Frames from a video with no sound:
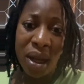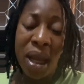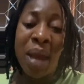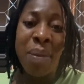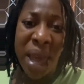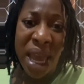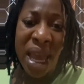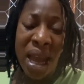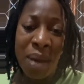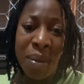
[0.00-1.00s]
A
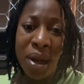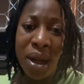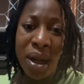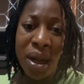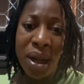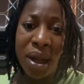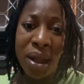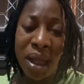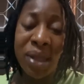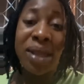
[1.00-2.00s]
mayhem
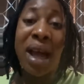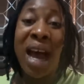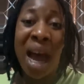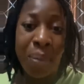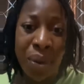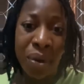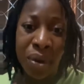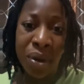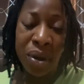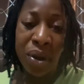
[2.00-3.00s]
that
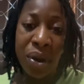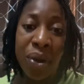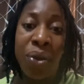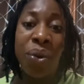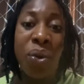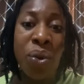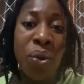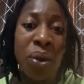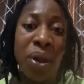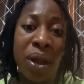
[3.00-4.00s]
happened through
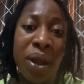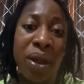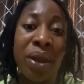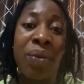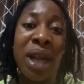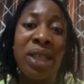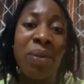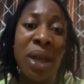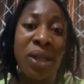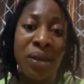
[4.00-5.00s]
the
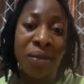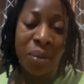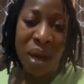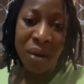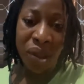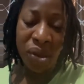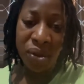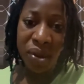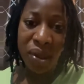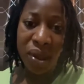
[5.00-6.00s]
regiment of the
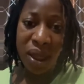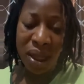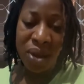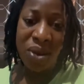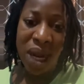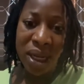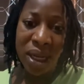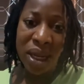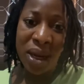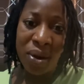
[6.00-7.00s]
parachute in the
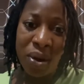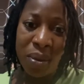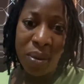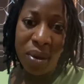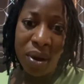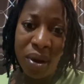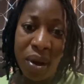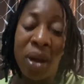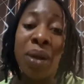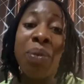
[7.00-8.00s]
United Kingdom
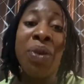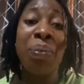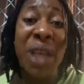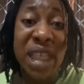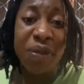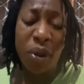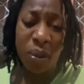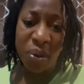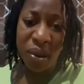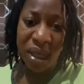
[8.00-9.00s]
on peaceful
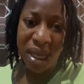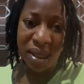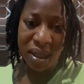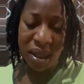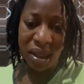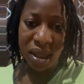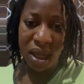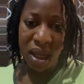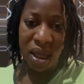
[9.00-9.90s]
protesters